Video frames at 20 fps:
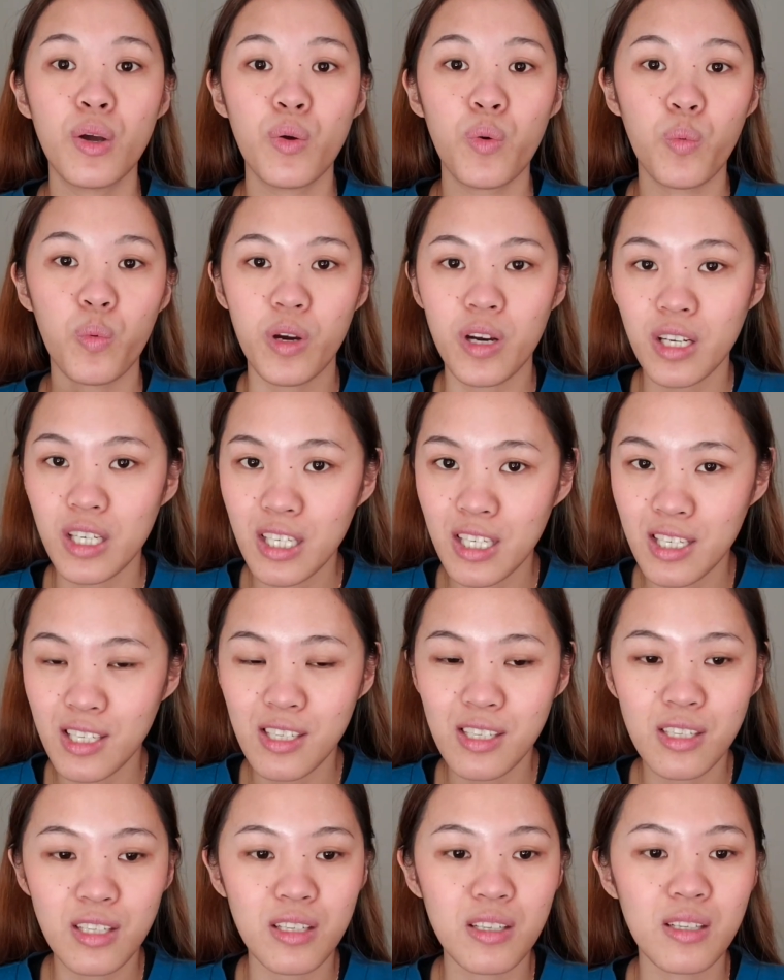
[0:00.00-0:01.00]
work
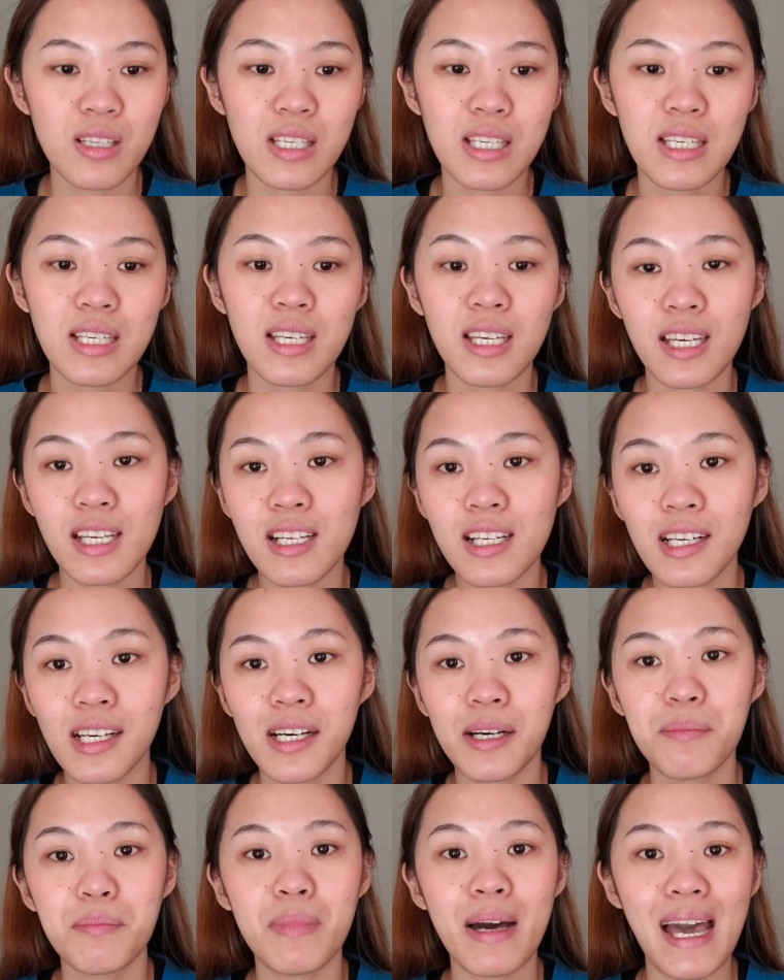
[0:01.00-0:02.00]
history,
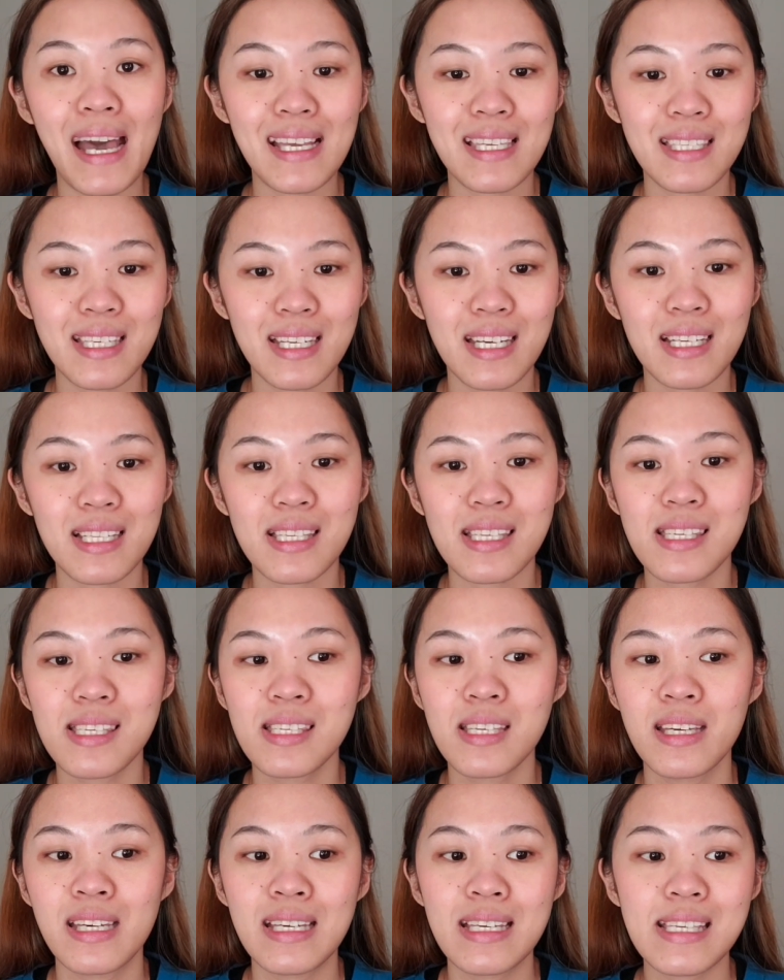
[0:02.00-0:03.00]
income, assets,